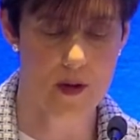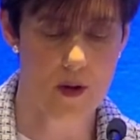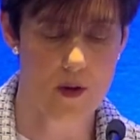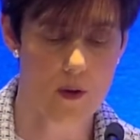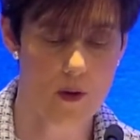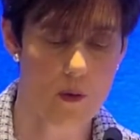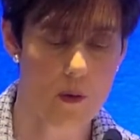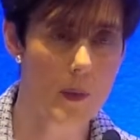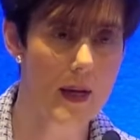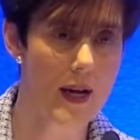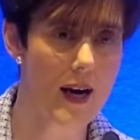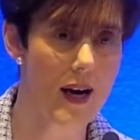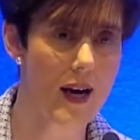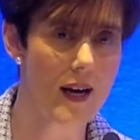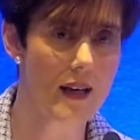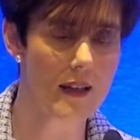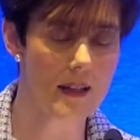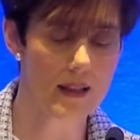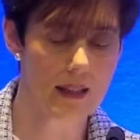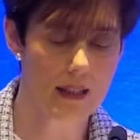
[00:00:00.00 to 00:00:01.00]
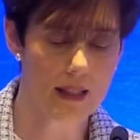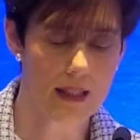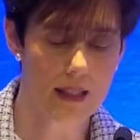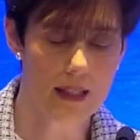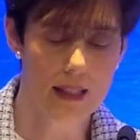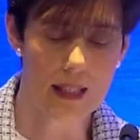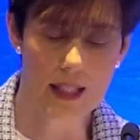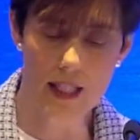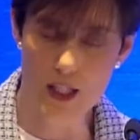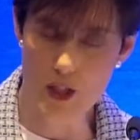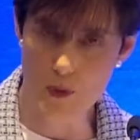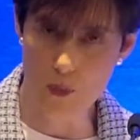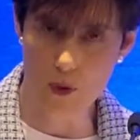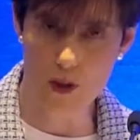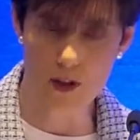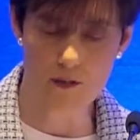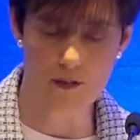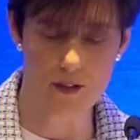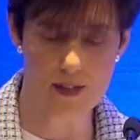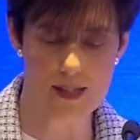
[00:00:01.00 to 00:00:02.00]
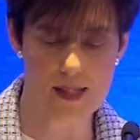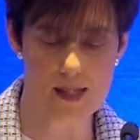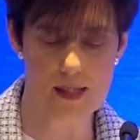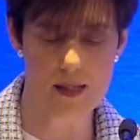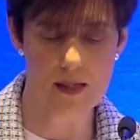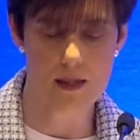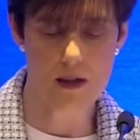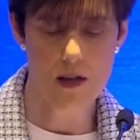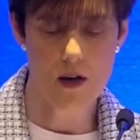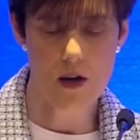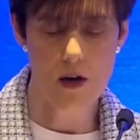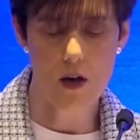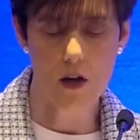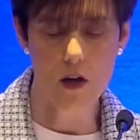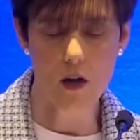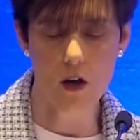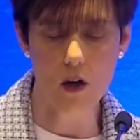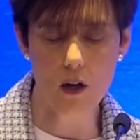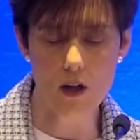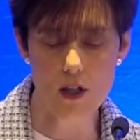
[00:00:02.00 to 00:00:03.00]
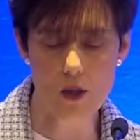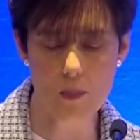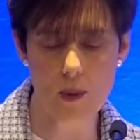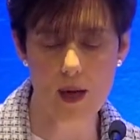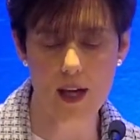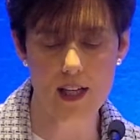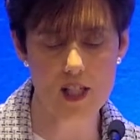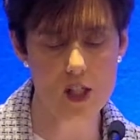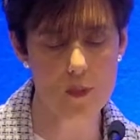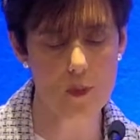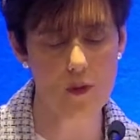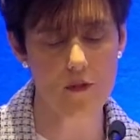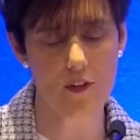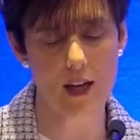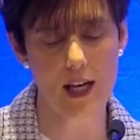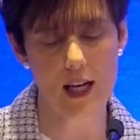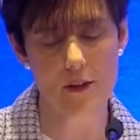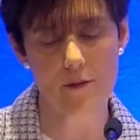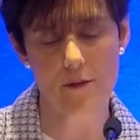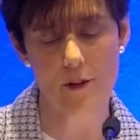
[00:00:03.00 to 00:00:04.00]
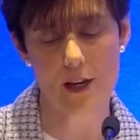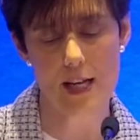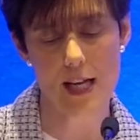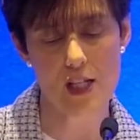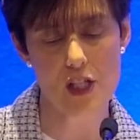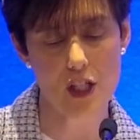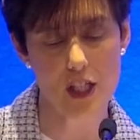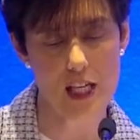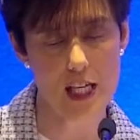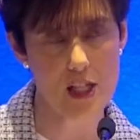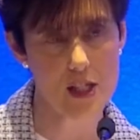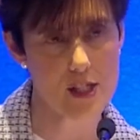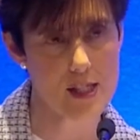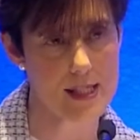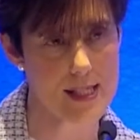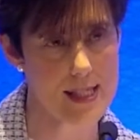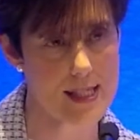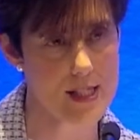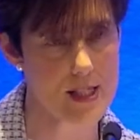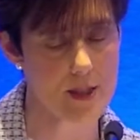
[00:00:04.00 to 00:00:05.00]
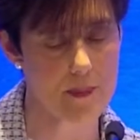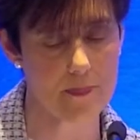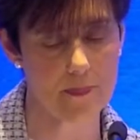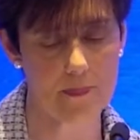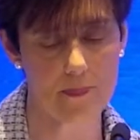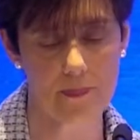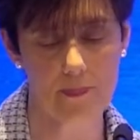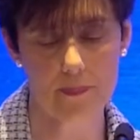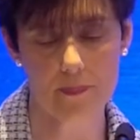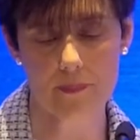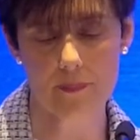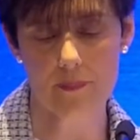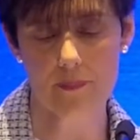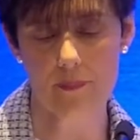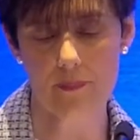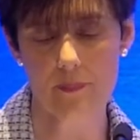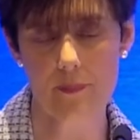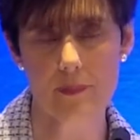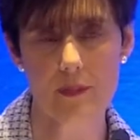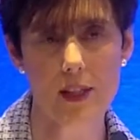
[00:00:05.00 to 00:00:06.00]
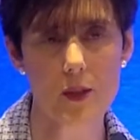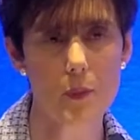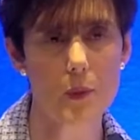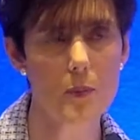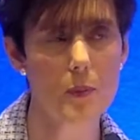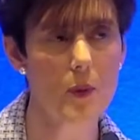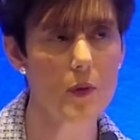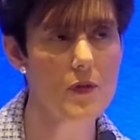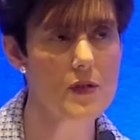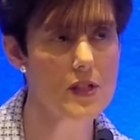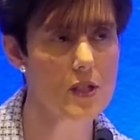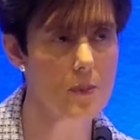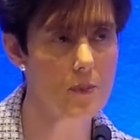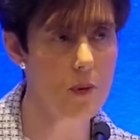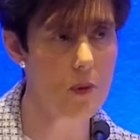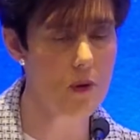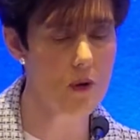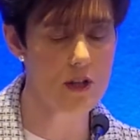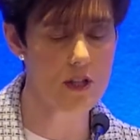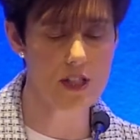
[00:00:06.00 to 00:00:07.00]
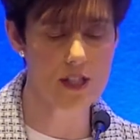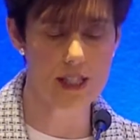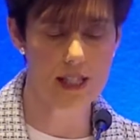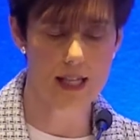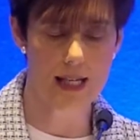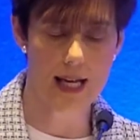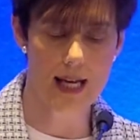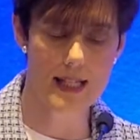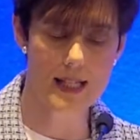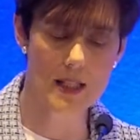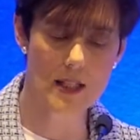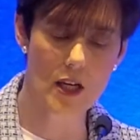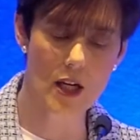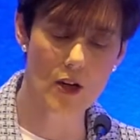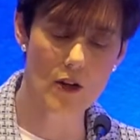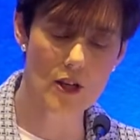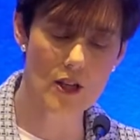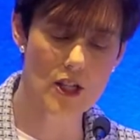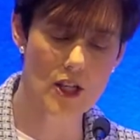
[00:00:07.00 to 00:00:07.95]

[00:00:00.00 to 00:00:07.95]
We are, each one of us, called upon to provide for an education system that will both support and encourage our